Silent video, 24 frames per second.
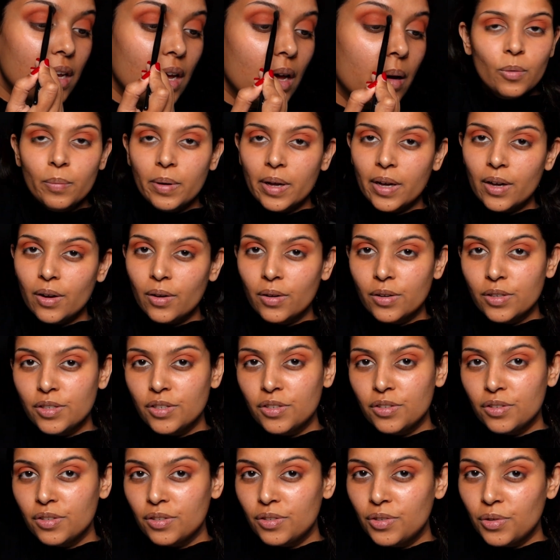Oh my
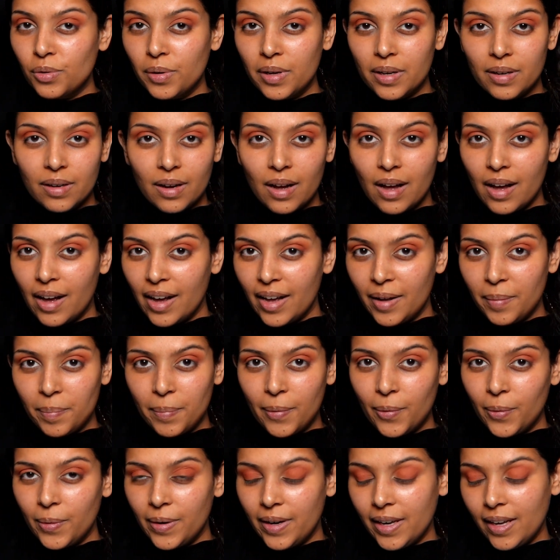gosh, doing a high
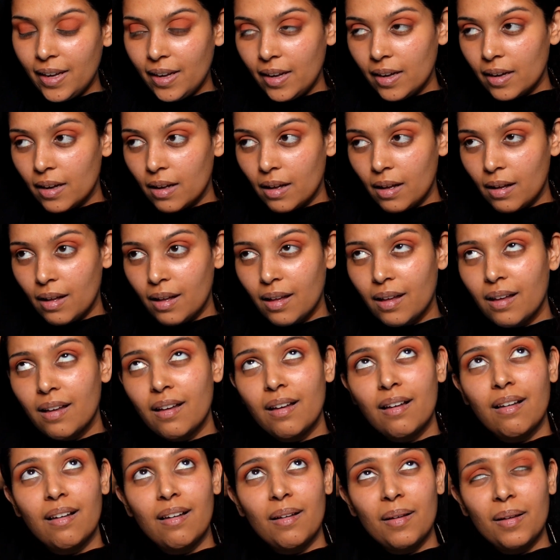pony.
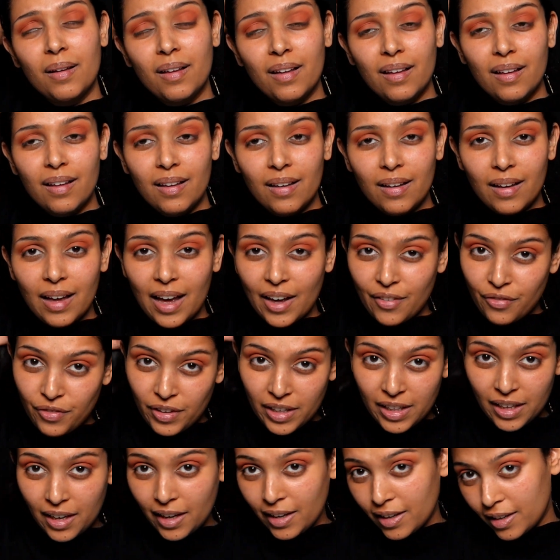I feel
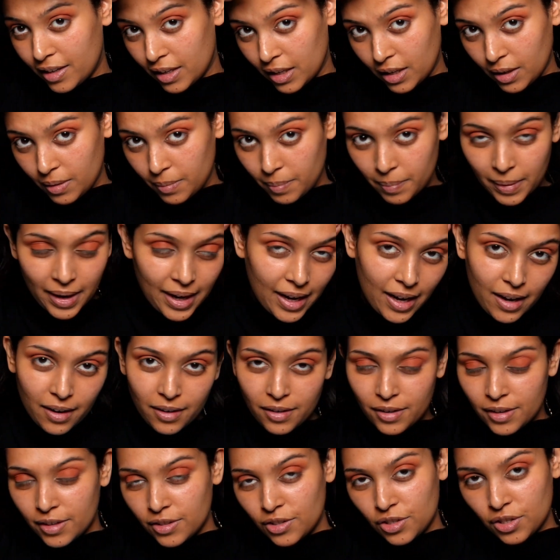like my hair
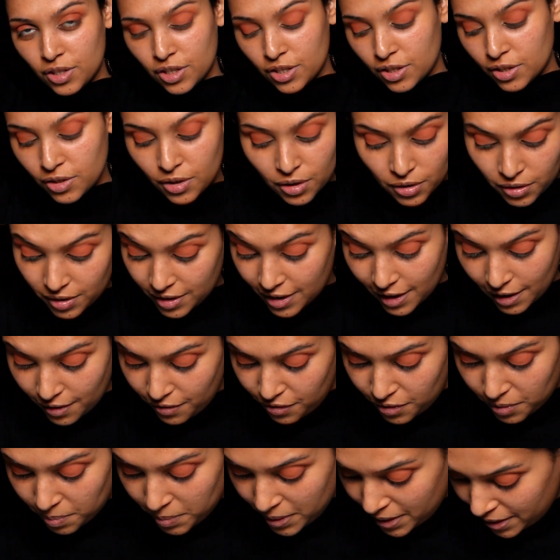is just gonna tear
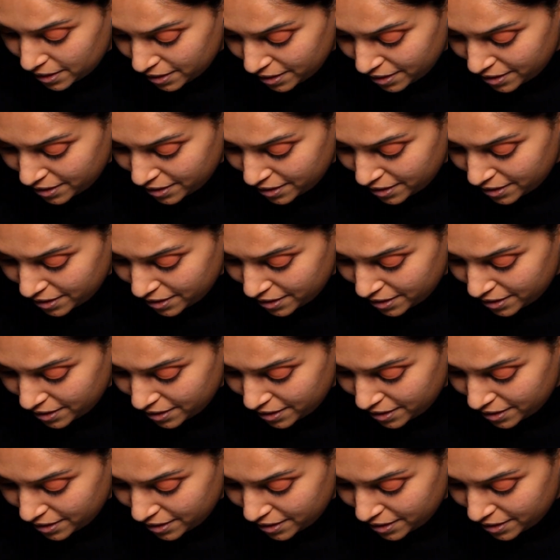from here.